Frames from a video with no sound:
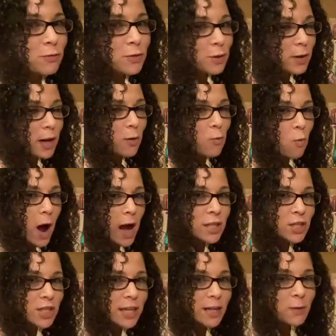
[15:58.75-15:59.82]
You don't gotta
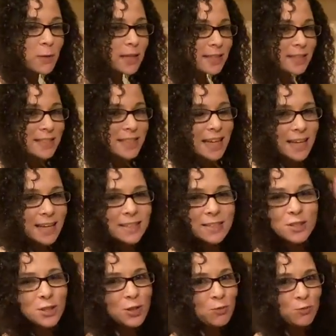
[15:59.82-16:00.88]
watch it. When it dings,
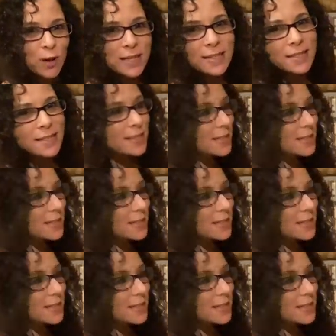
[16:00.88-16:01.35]
your rice is